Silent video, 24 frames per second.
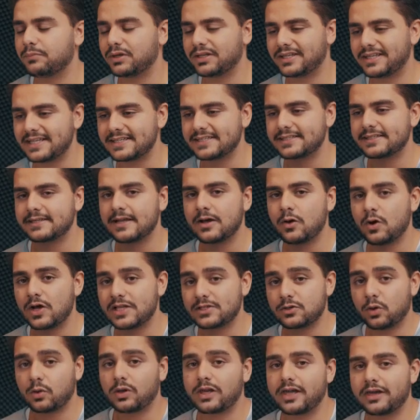but this
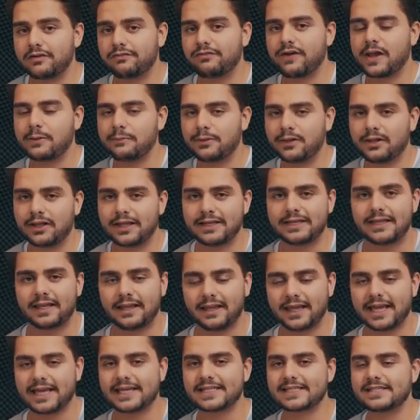is only available in the
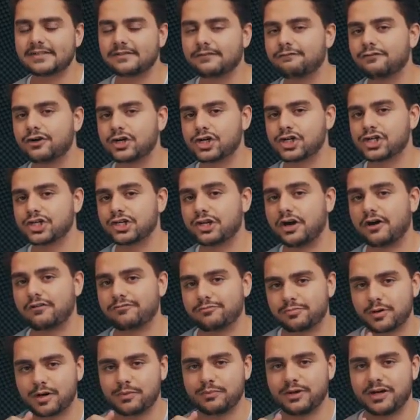latest version
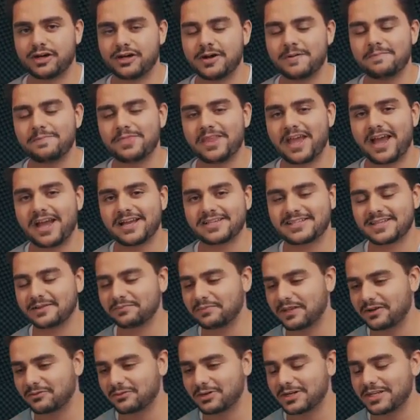of Premiere.
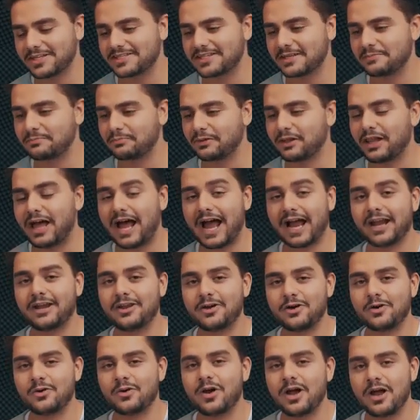Something really simple, I
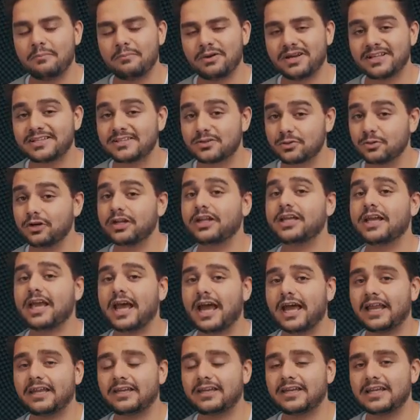know, but it's really
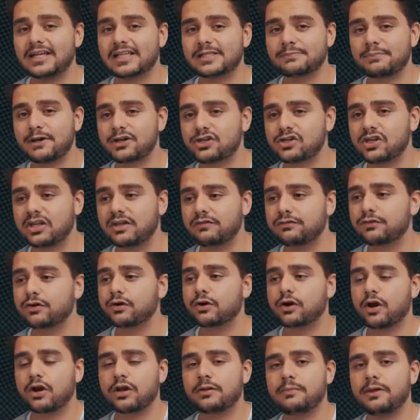handy, especially if
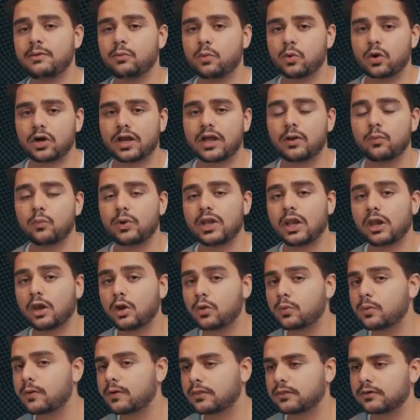you're going to be working with
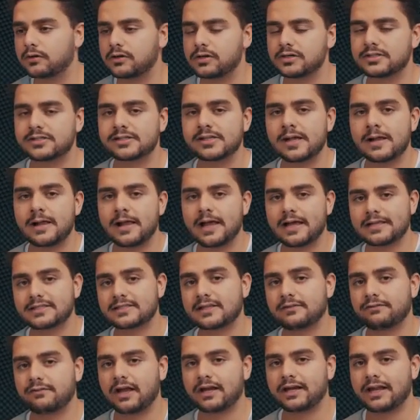lower thirds and
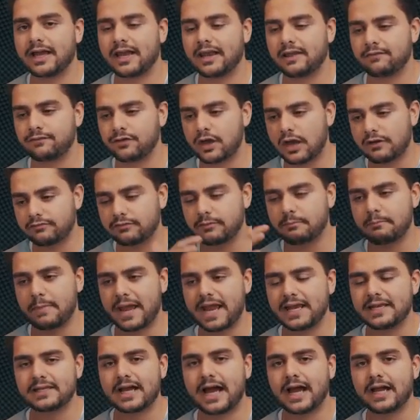stuff like that. If you have a
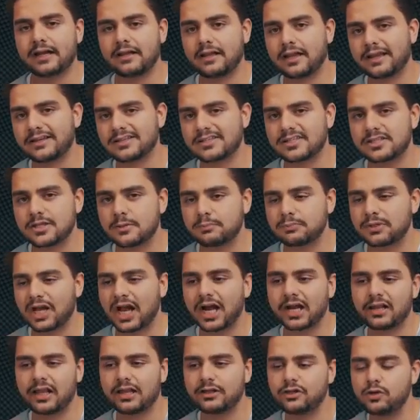main title and a
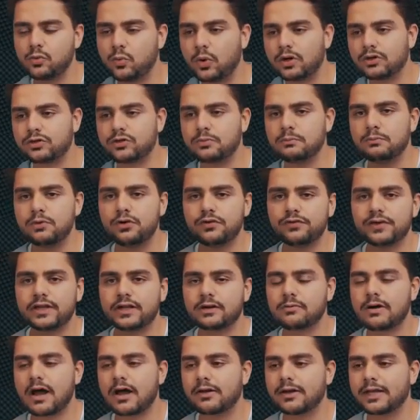subtitle and you want to move it
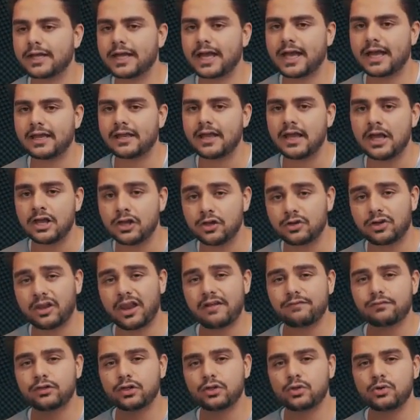around again, you don't
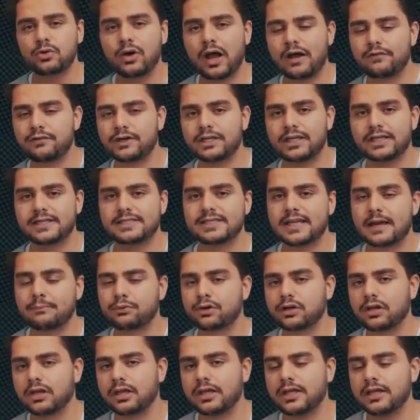have to do everything
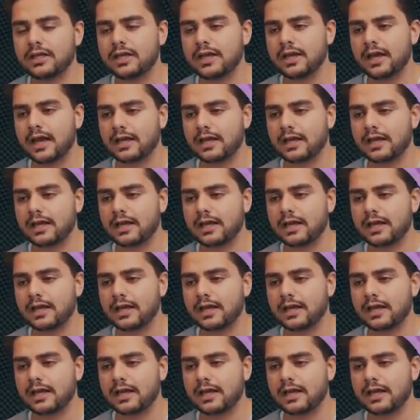separately,